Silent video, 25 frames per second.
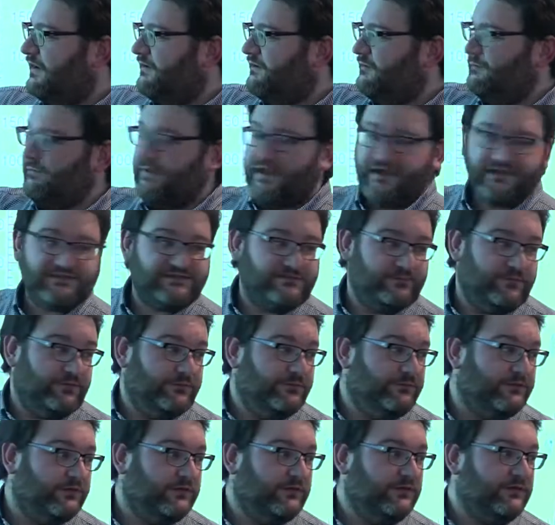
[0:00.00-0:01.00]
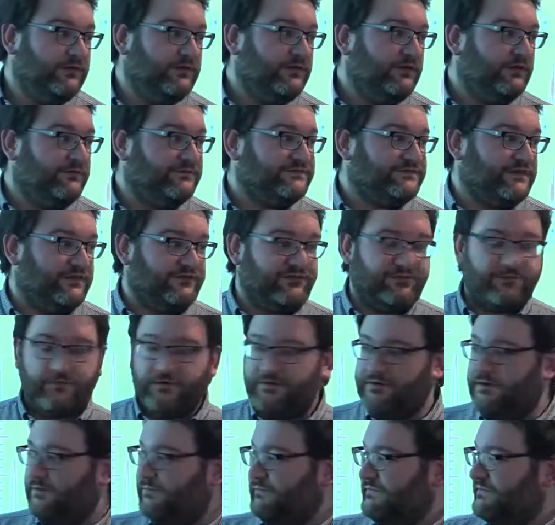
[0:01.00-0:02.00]
and a maximum of
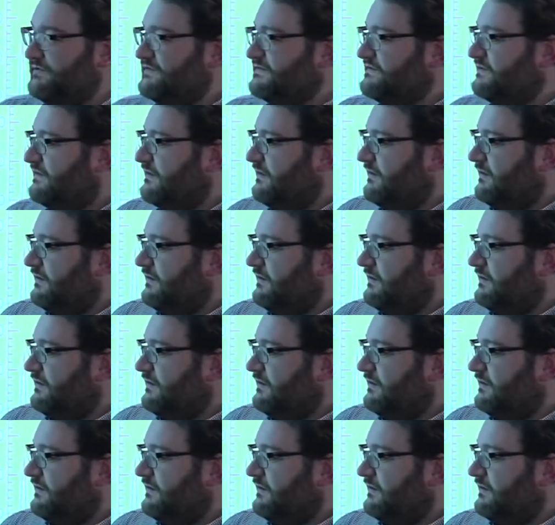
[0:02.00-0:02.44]
sunspot numbers.